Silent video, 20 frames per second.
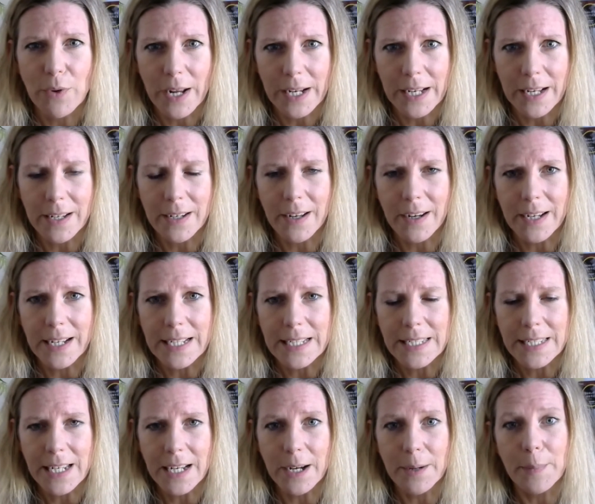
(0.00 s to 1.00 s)

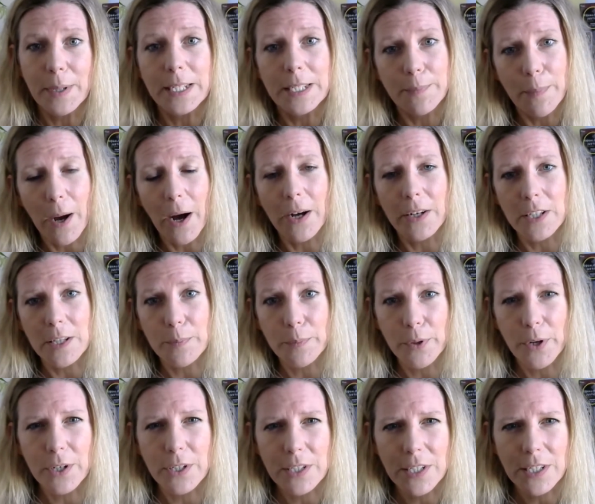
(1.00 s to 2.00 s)
recognise as part of the
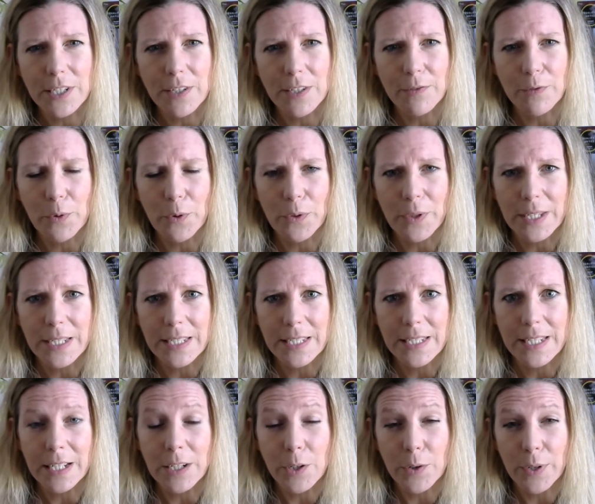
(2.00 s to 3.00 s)
process of what the
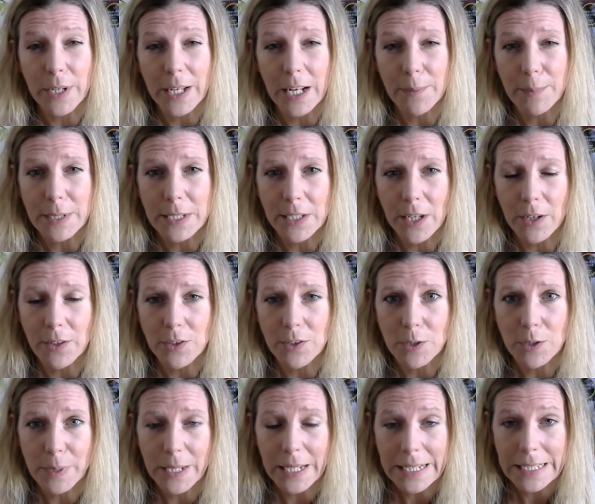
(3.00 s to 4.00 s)
curriculum is going to
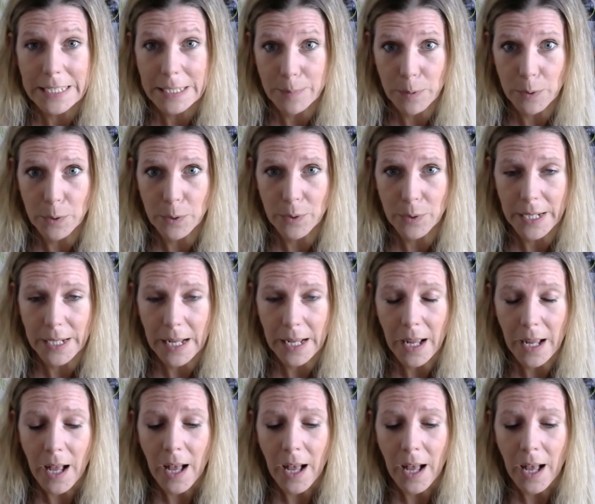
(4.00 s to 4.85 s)
be exploring.